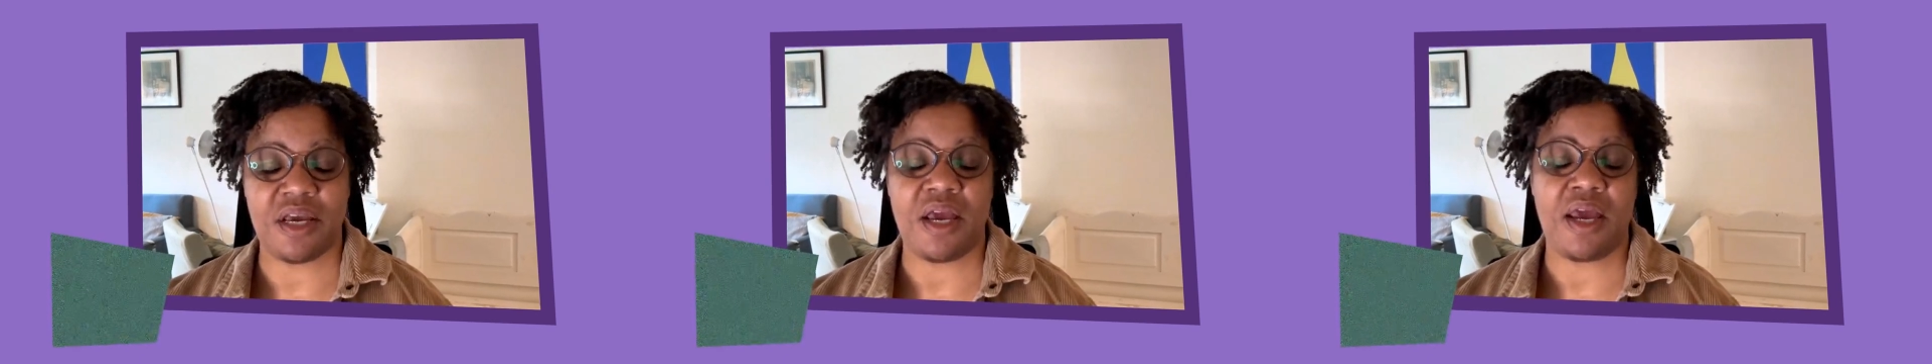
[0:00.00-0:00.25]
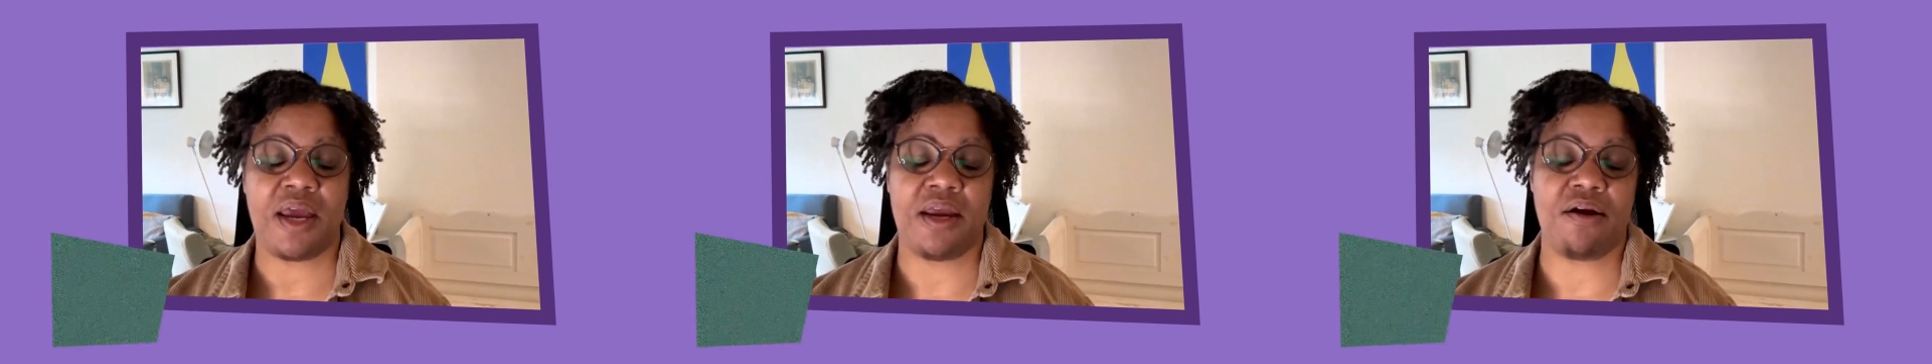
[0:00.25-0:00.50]

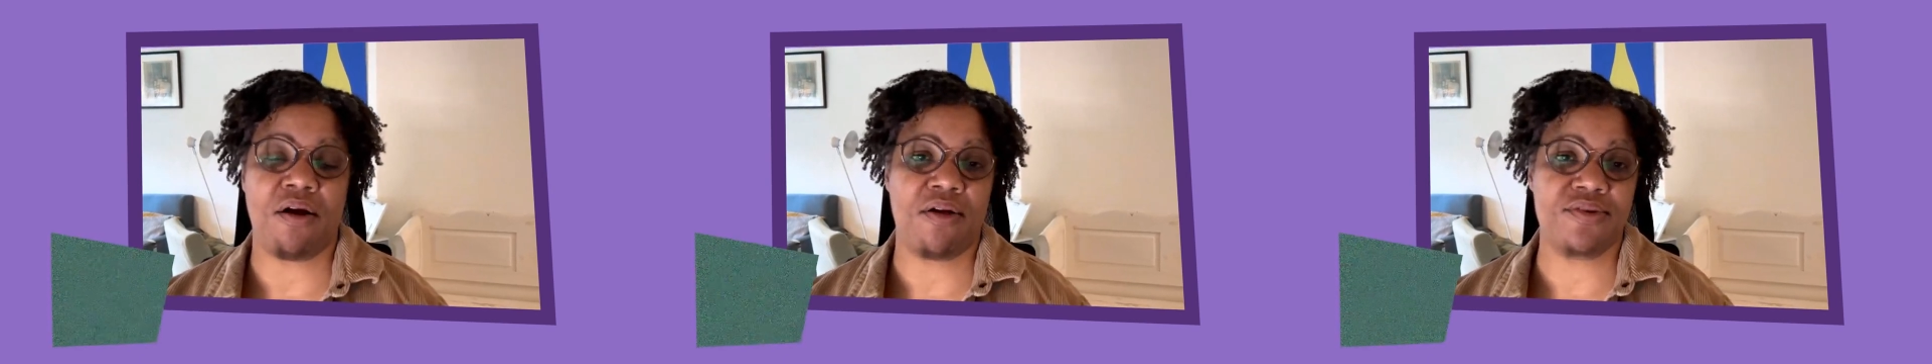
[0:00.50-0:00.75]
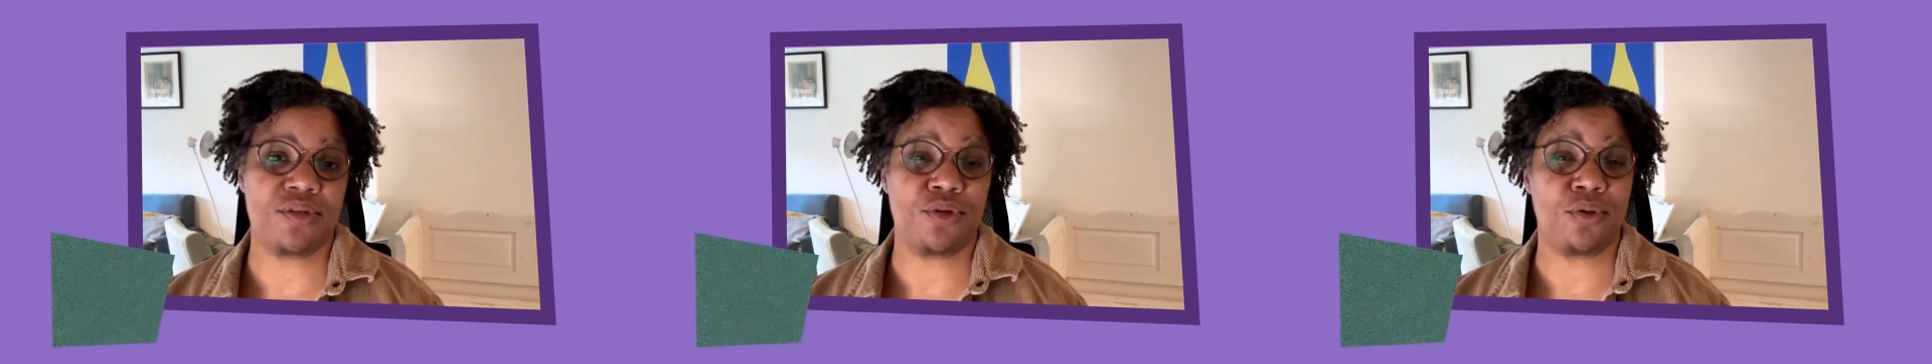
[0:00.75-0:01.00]
and also,
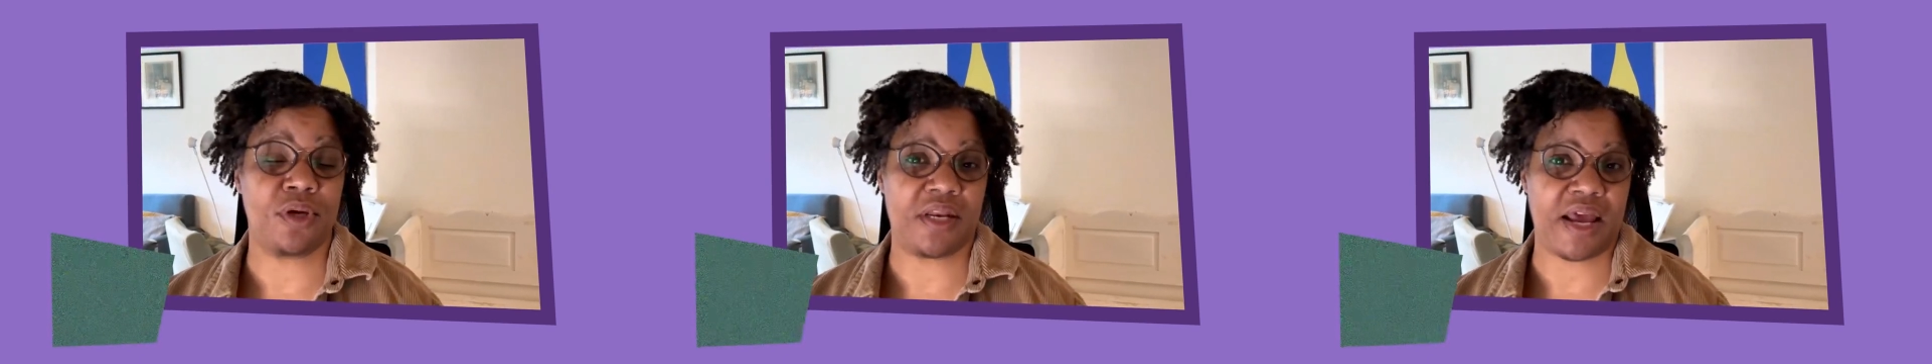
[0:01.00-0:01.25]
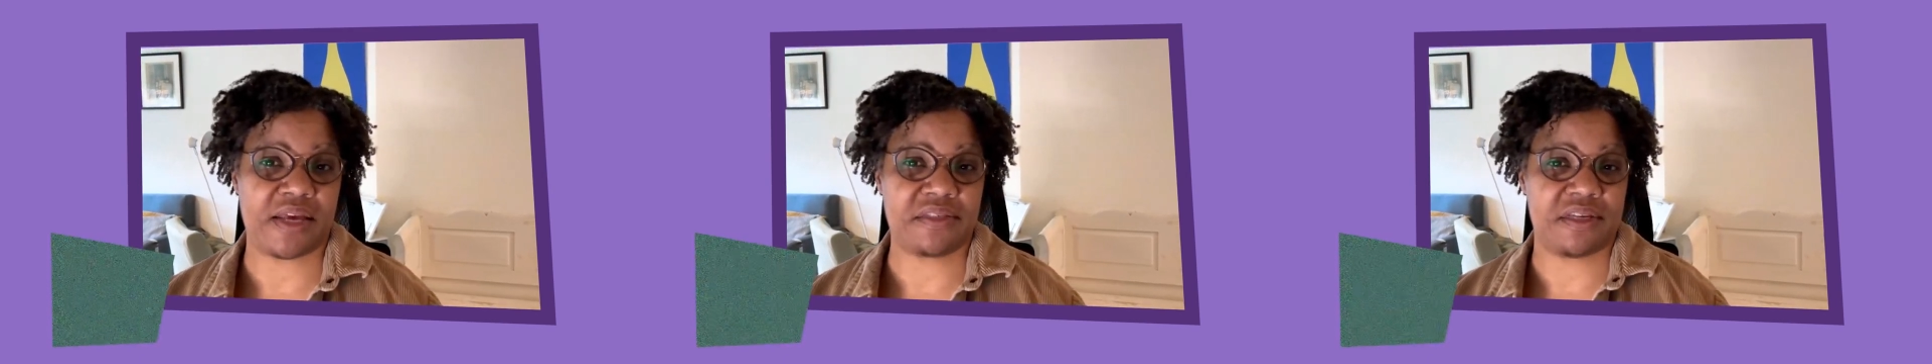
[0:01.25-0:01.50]
you can
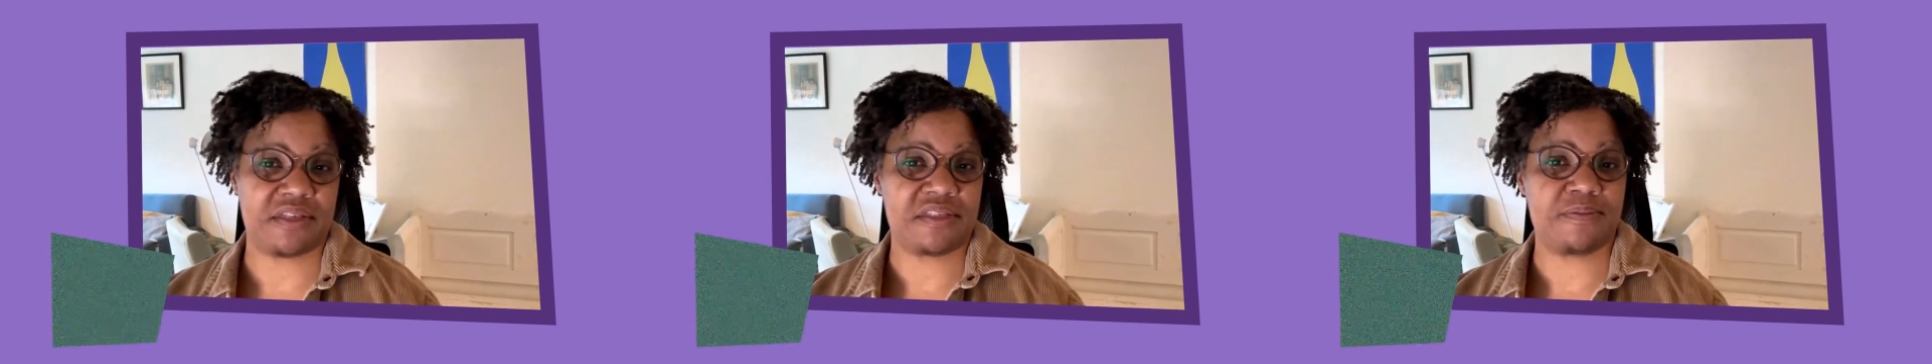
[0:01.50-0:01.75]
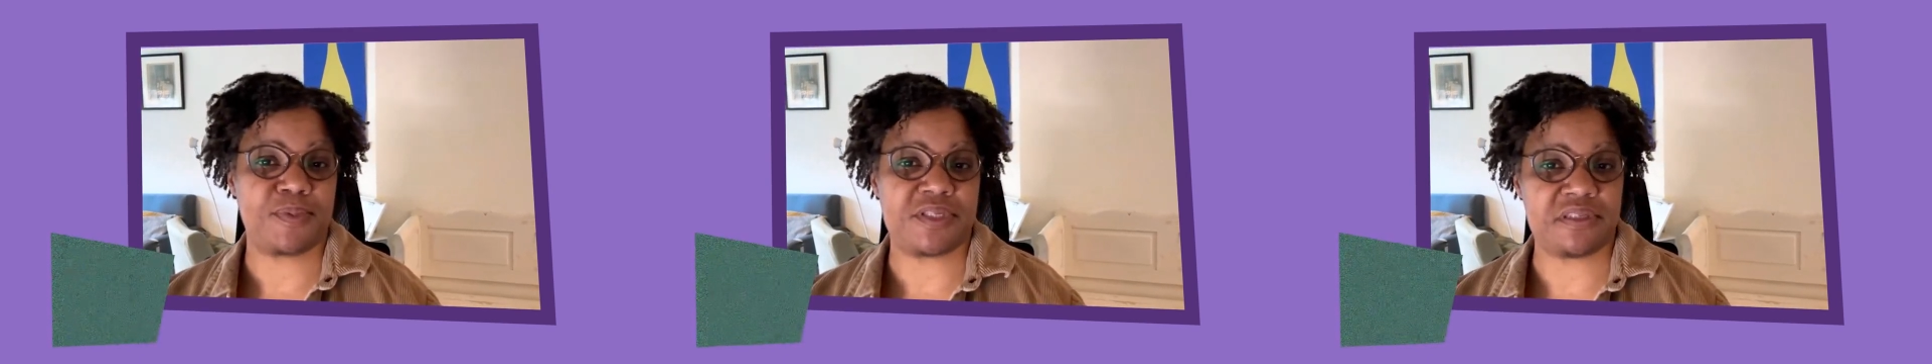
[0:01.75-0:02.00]
ask it
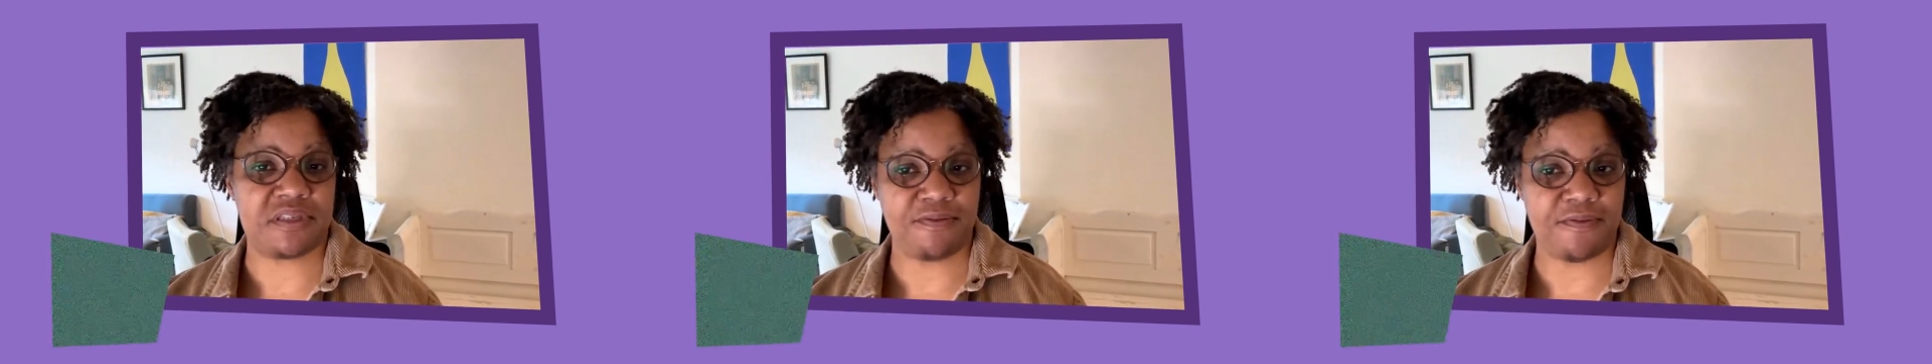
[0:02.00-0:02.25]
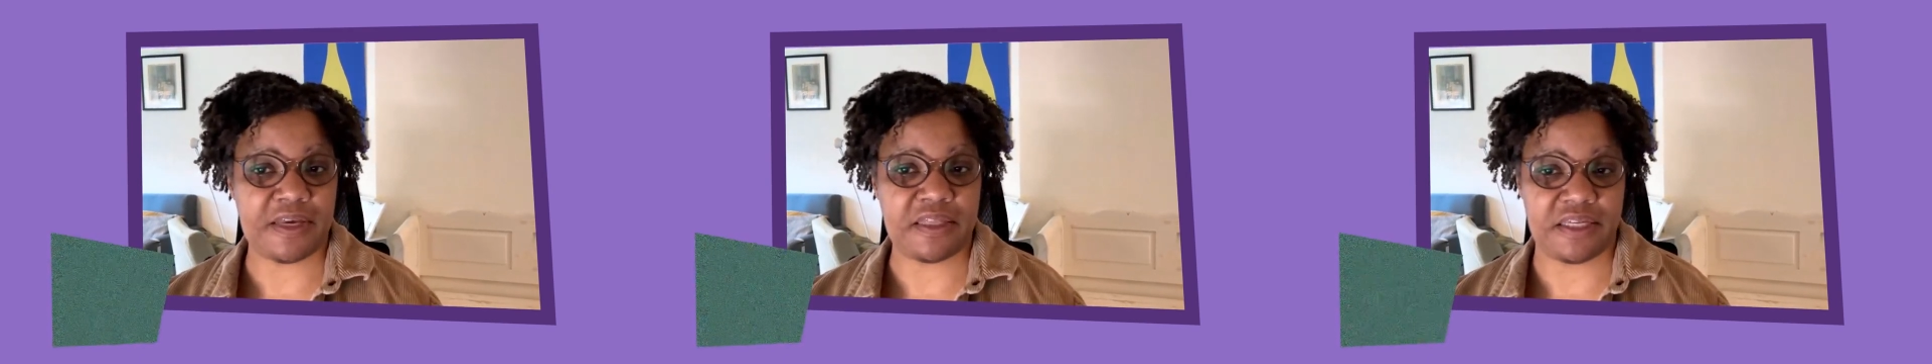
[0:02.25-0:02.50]

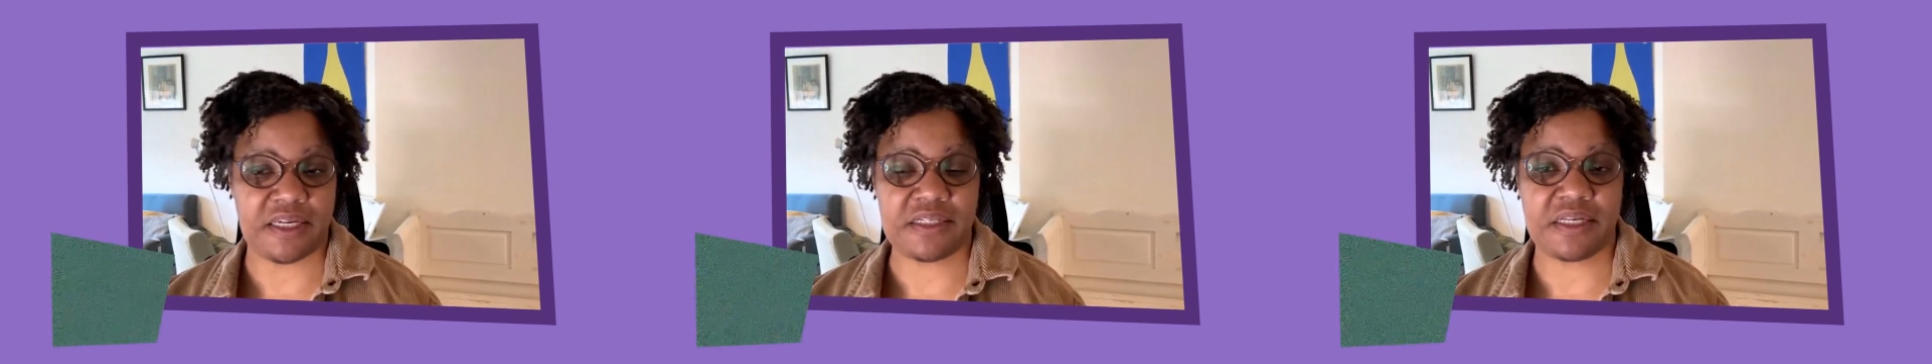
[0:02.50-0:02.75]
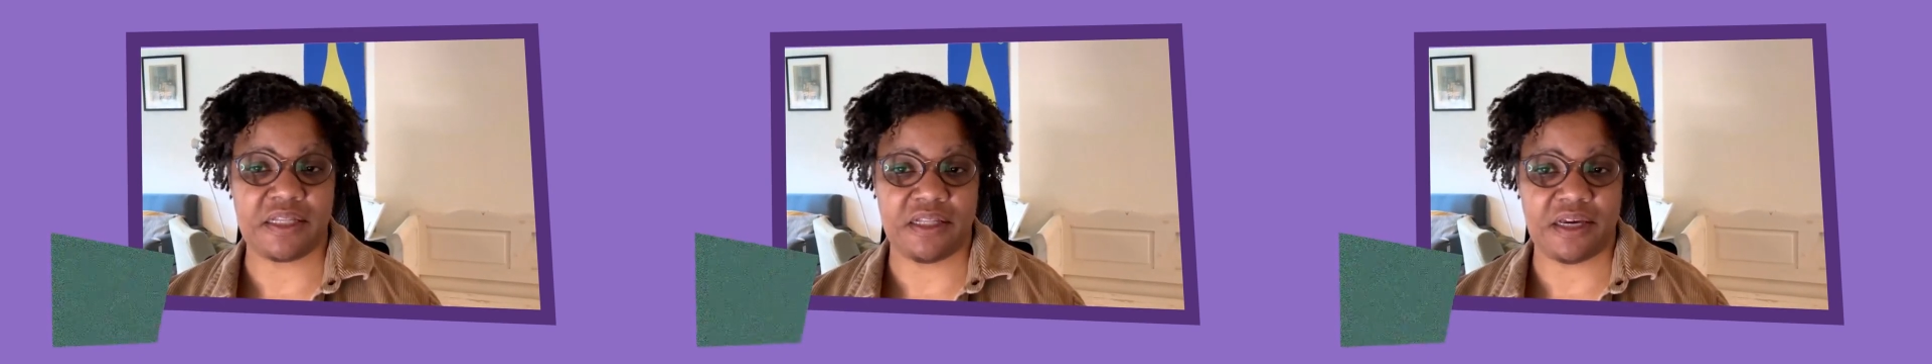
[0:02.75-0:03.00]
specifically to look